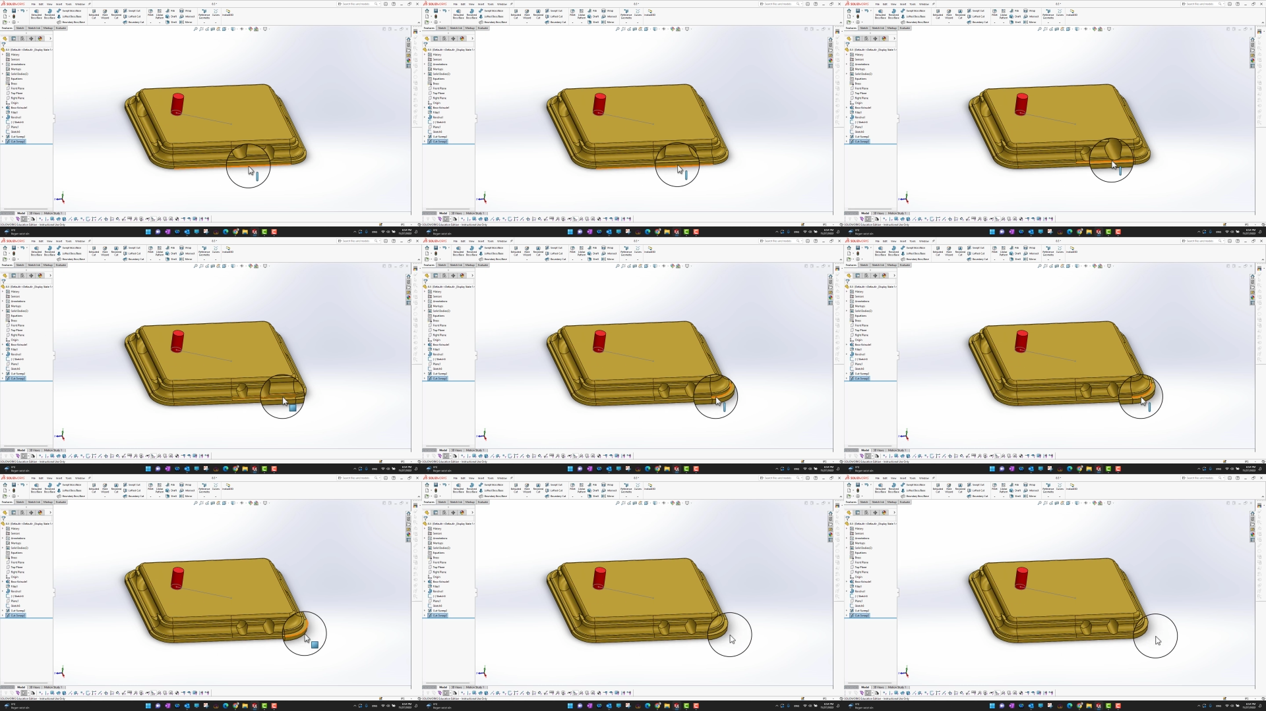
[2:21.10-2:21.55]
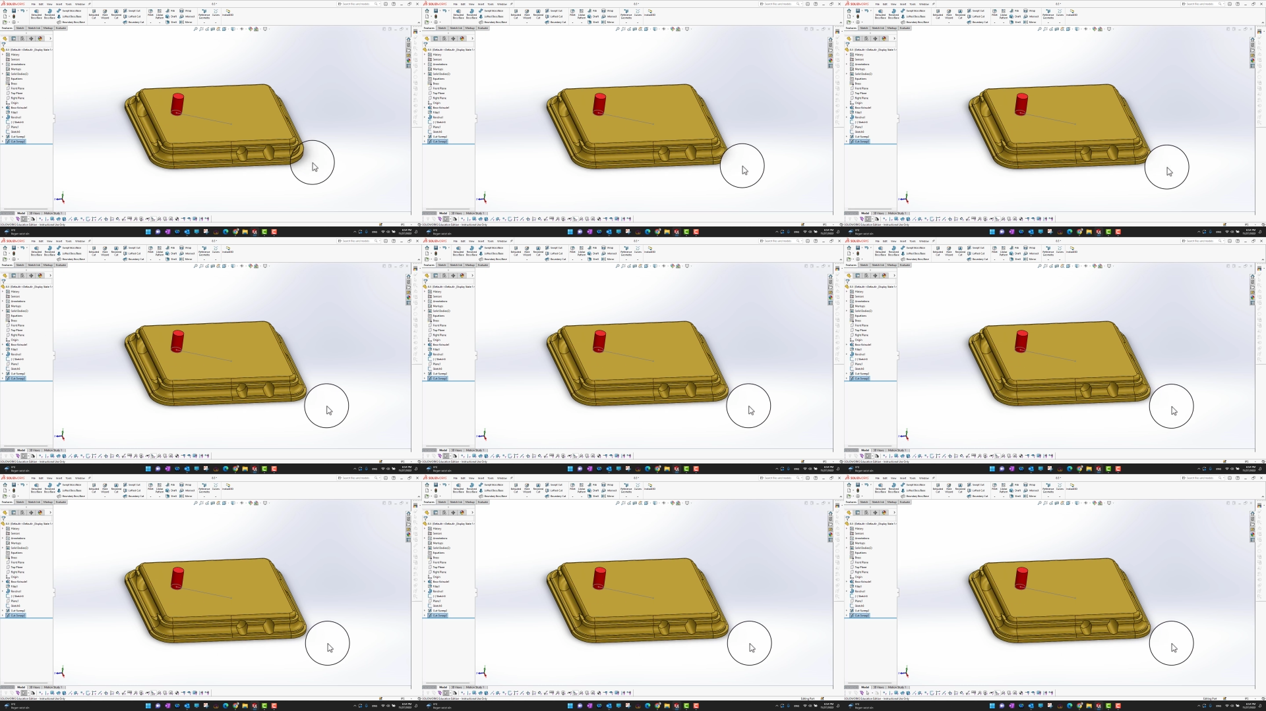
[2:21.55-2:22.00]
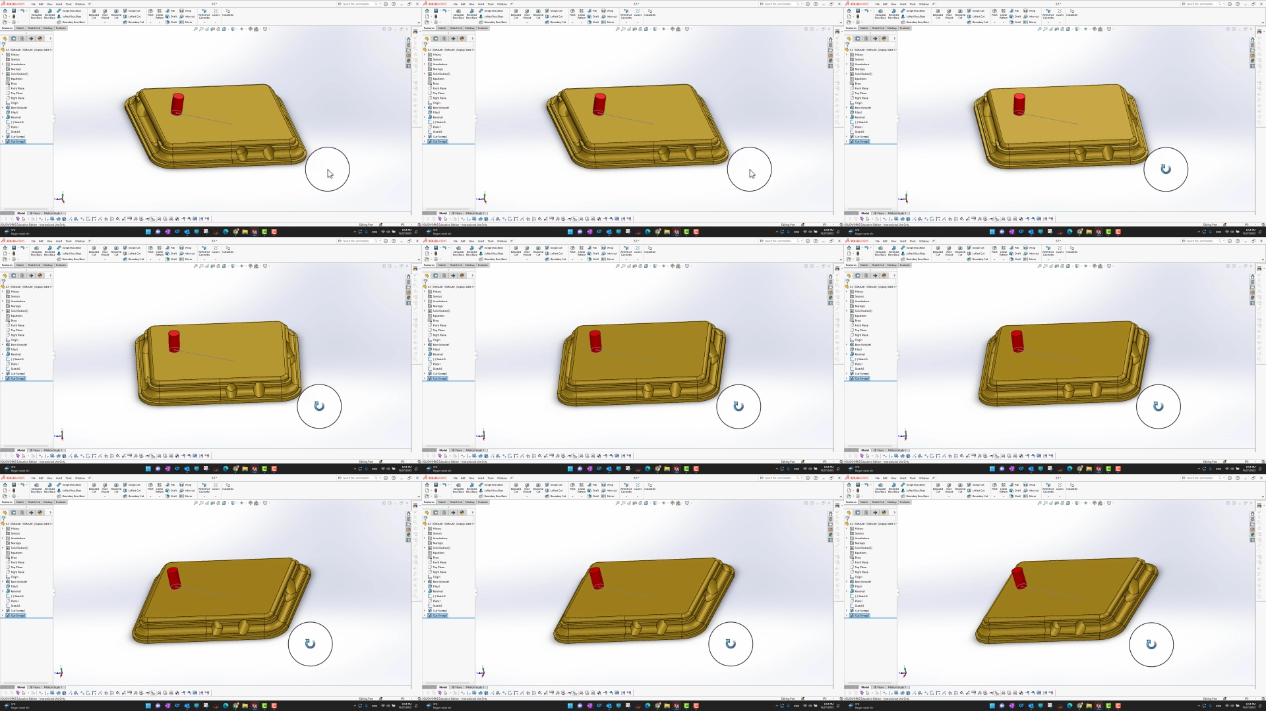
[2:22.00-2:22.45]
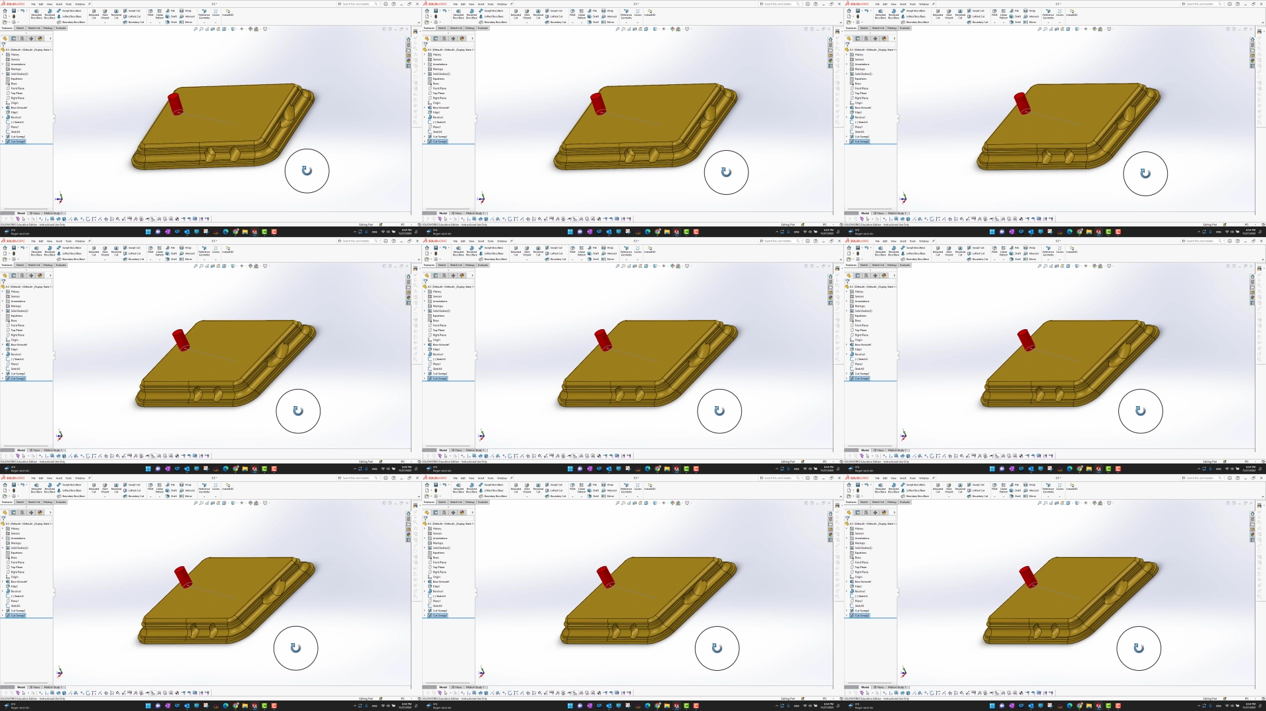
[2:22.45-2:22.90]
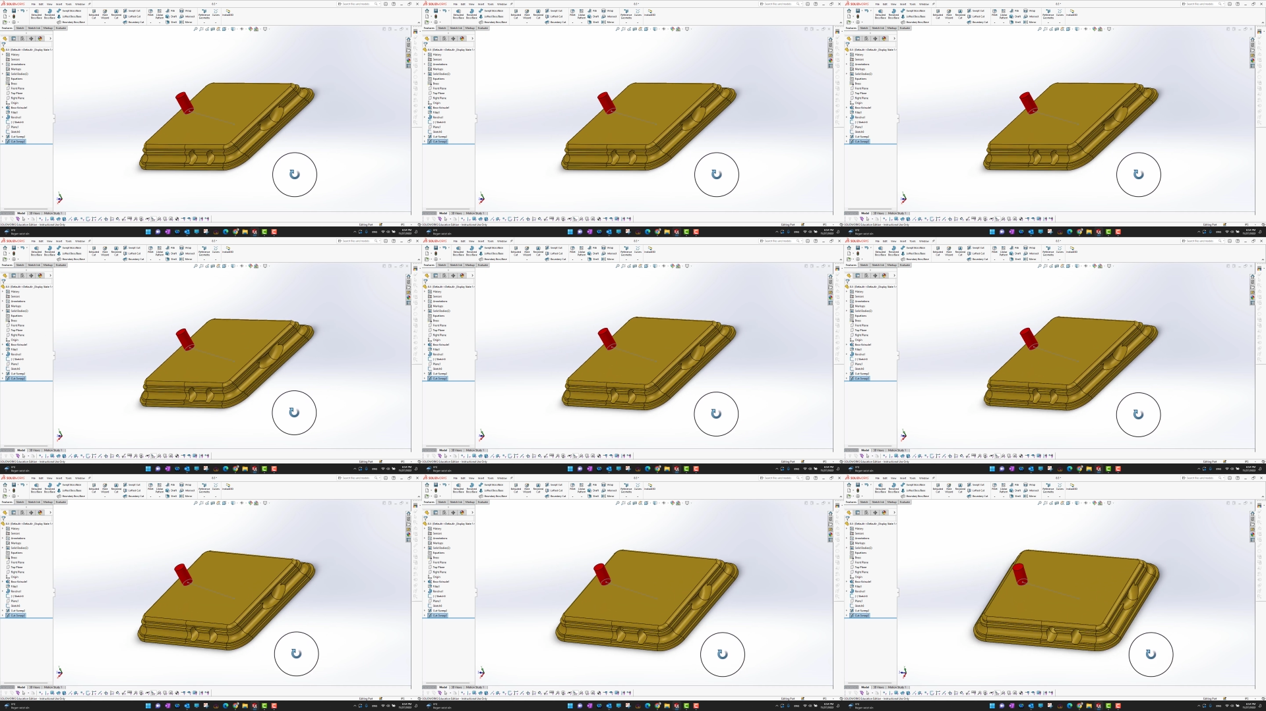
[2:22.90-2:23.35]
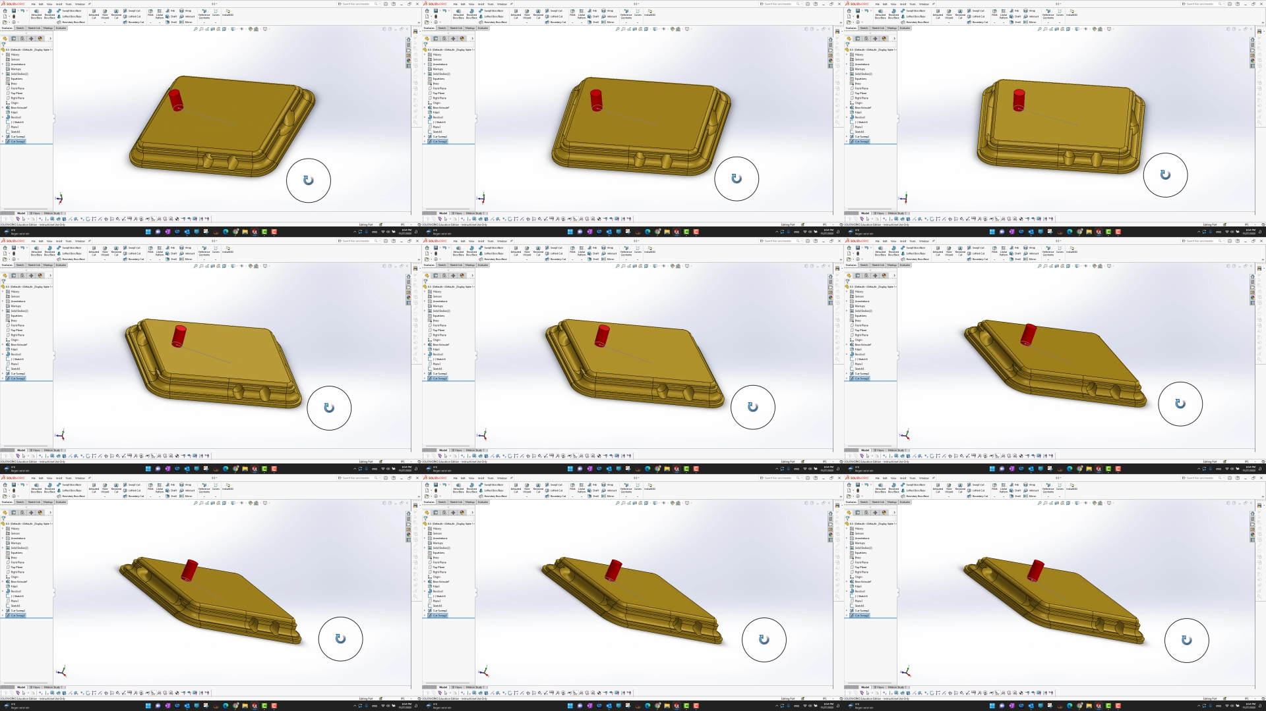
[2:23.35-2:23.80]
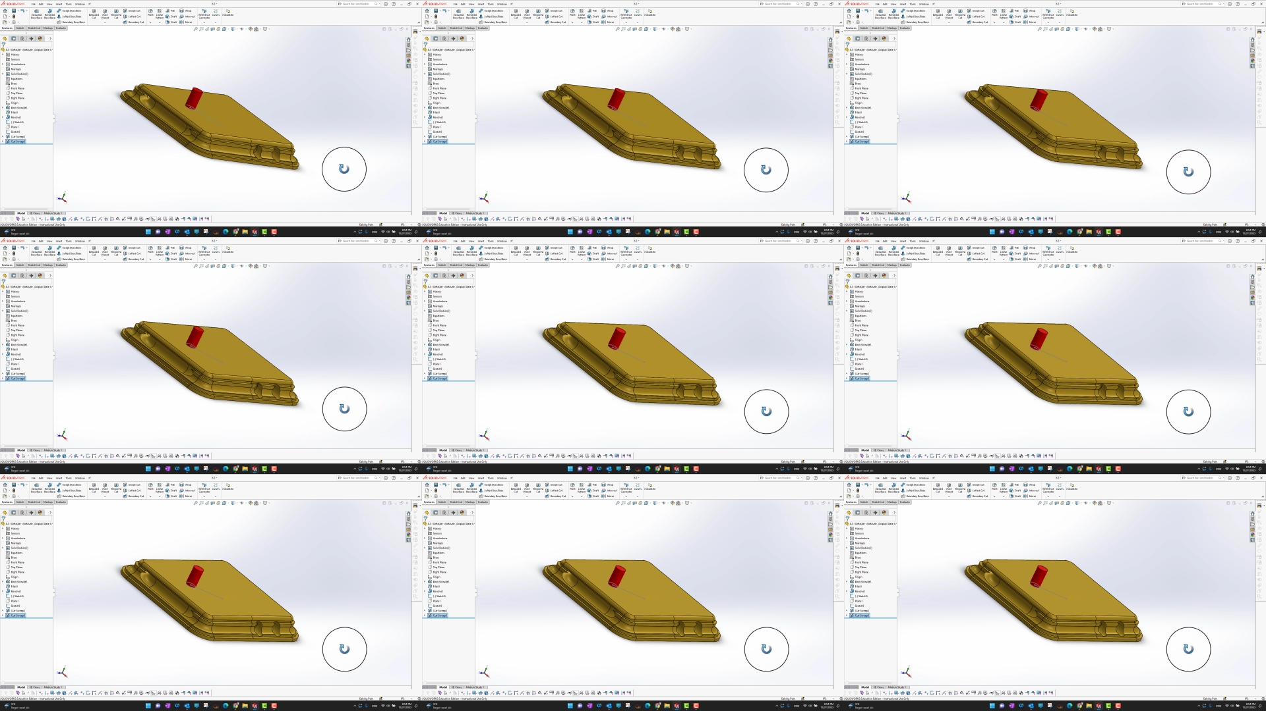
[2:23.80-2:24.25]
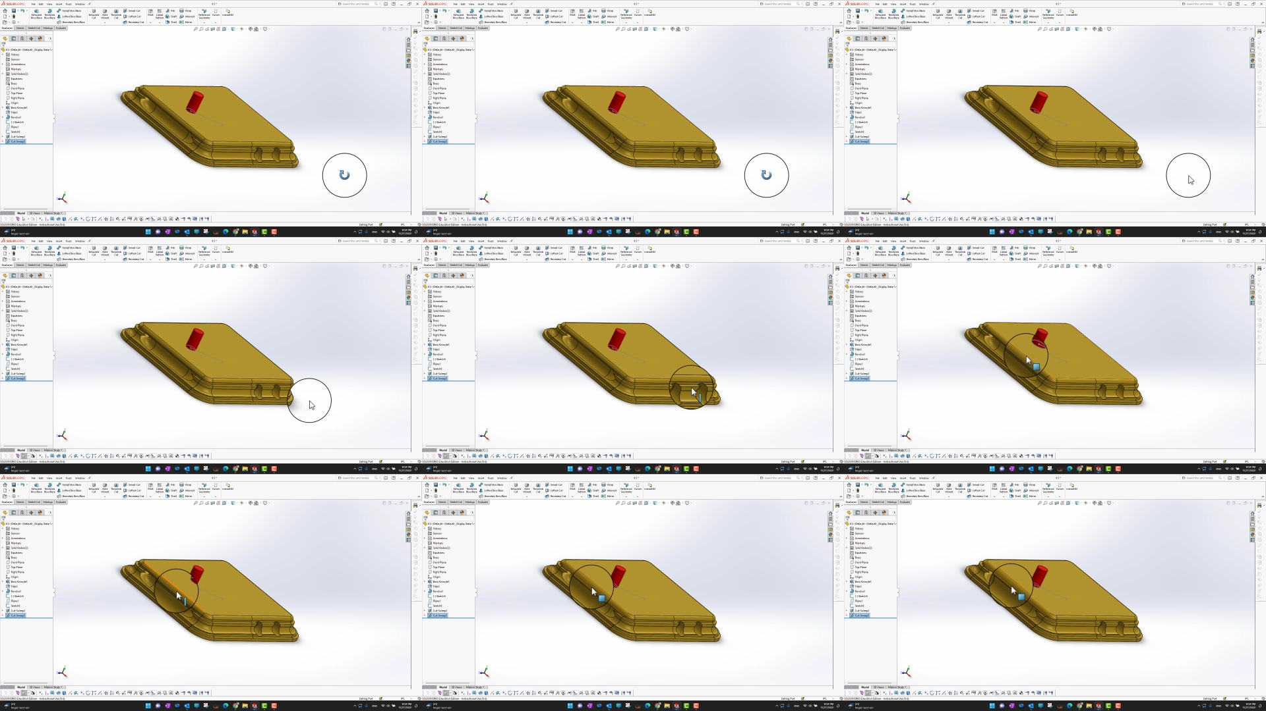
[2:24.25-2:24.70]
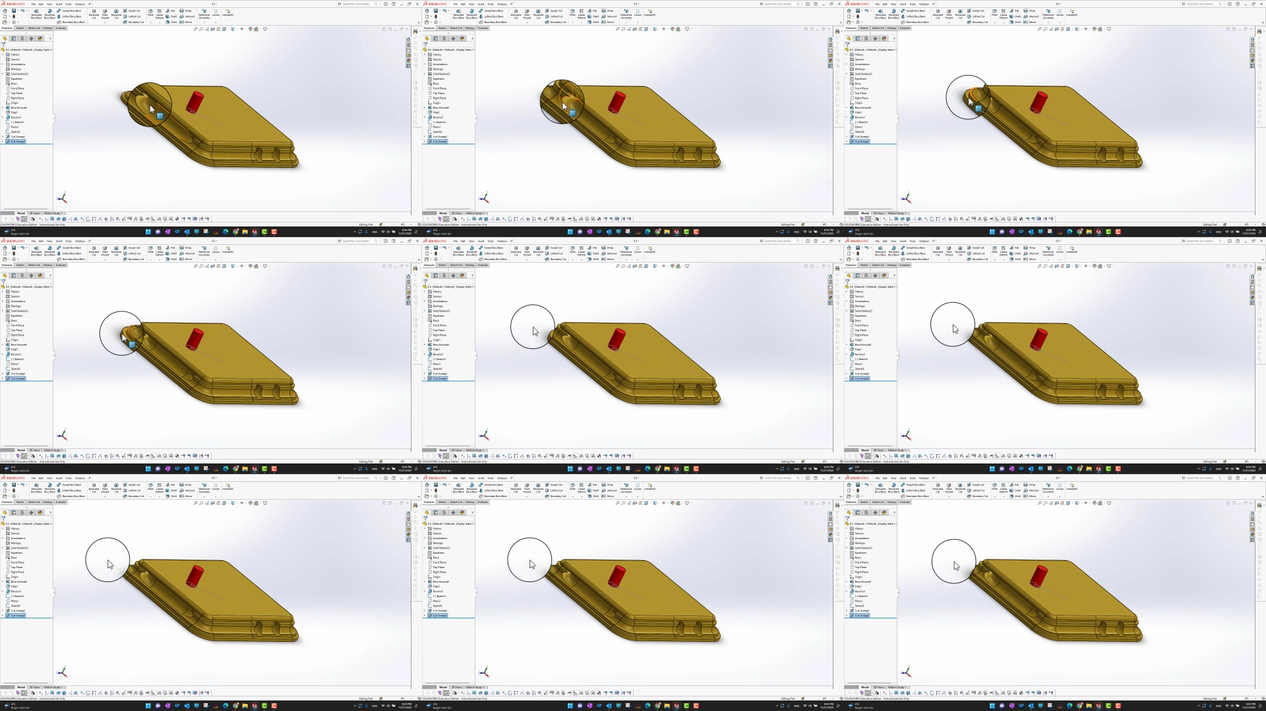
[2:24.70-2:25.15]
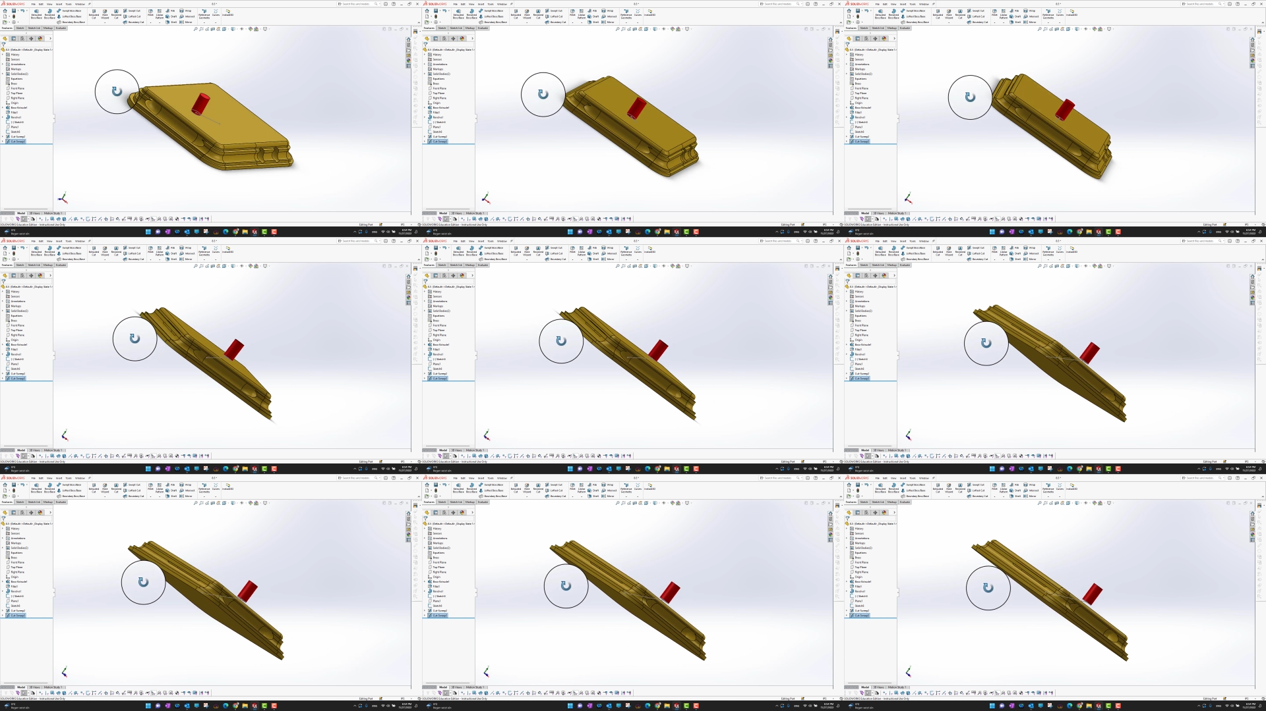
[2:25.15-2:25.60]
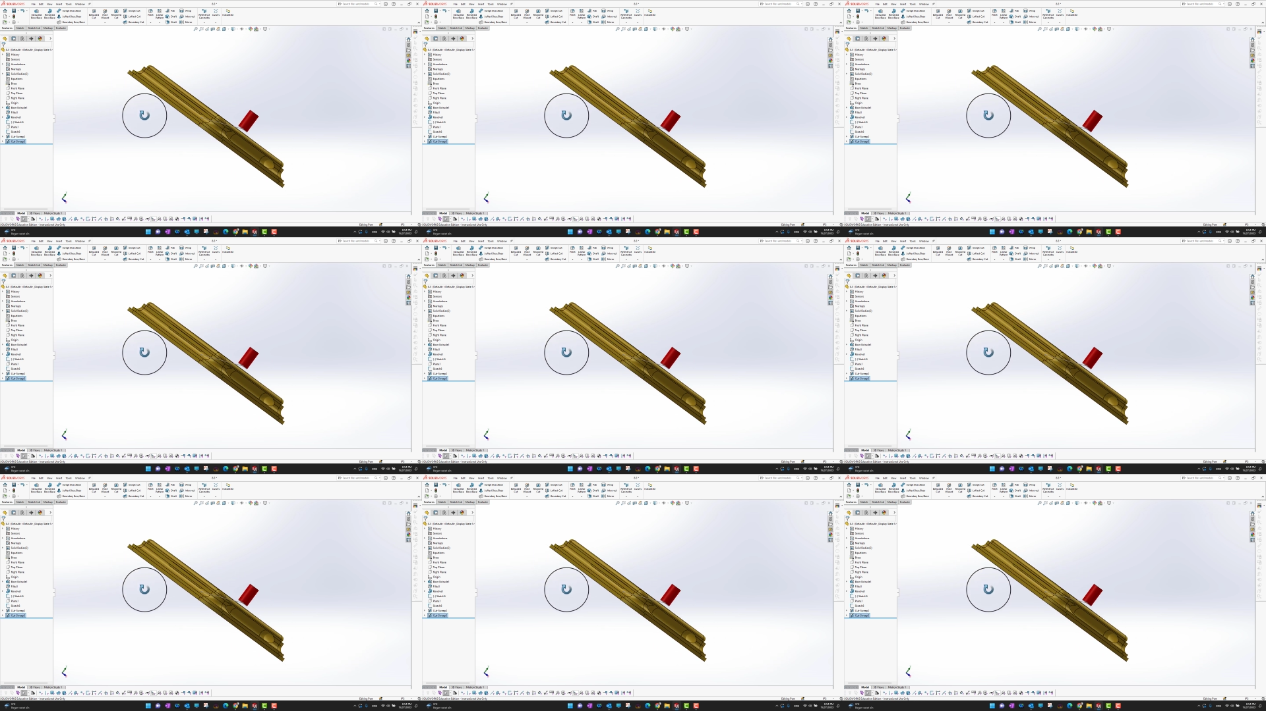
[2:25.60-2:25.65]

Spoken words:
(no speaker visible)